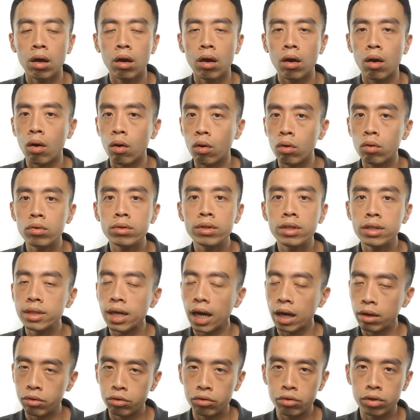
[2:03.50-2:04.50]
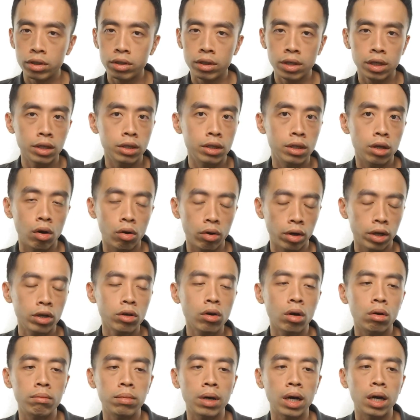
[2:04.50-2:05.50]
all this hydrogen in the organic
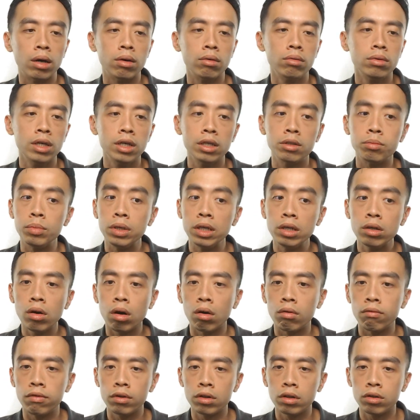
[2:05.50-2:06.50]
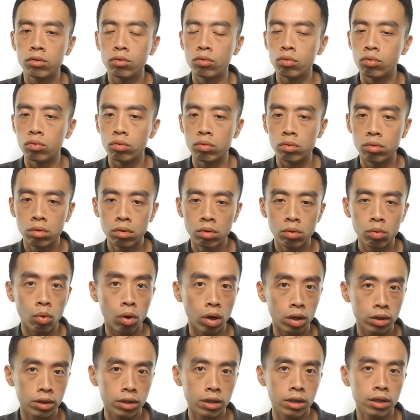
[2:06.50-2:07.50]
compound is being converted to
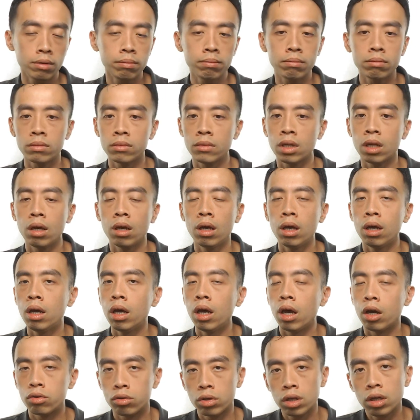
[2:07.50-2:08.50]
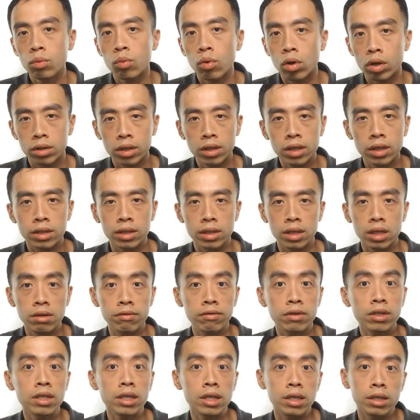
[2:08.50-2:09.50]
water. Actually, water is
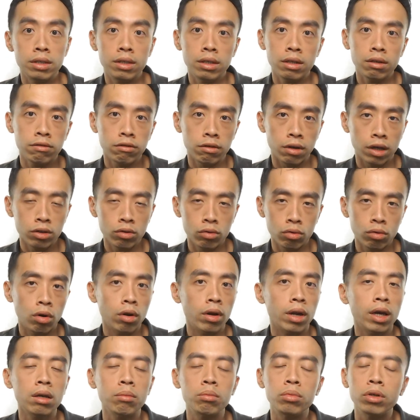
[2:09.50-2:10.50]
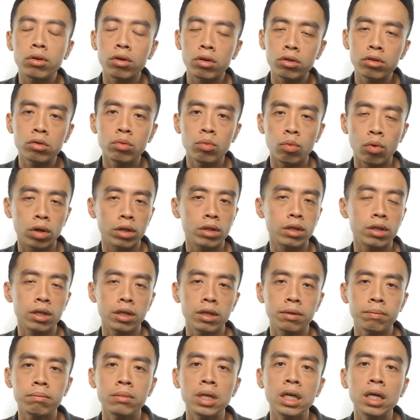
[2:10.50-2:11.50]
even easier for us to collect because
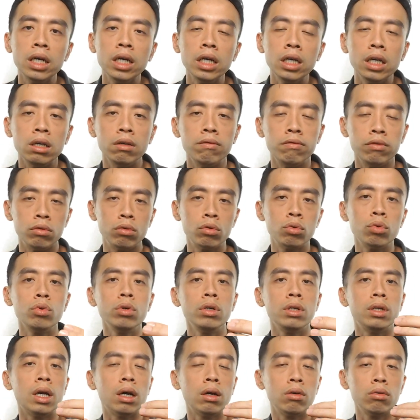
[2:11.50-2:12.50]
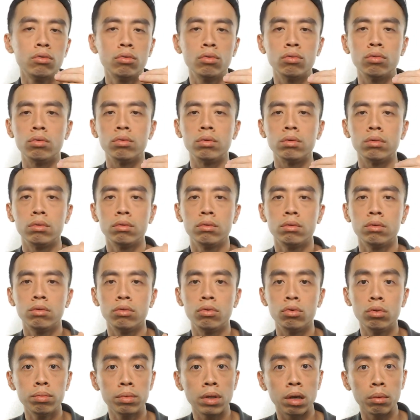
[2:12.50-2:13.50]
water, if you cool it down to
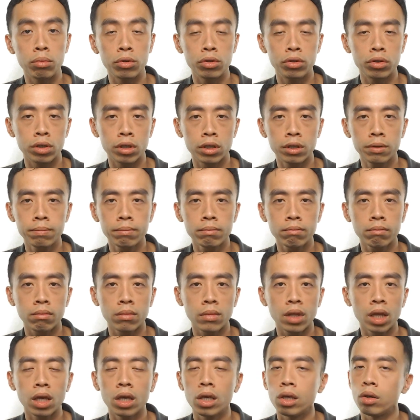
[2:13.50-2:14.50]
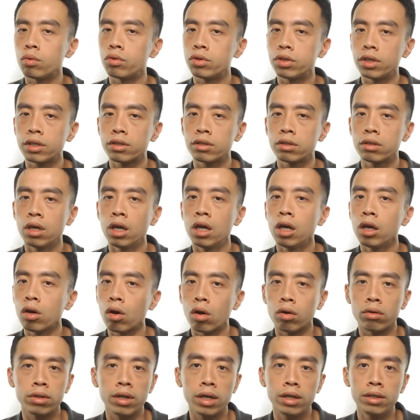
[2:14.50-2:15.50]
room temperature, you will just
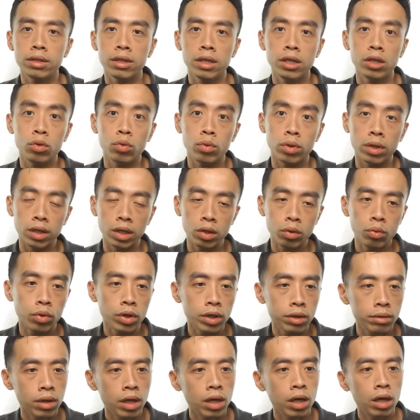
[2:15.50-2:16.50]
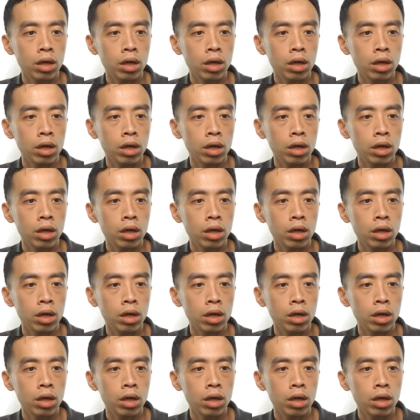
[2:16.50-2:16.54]
condense into a liquid.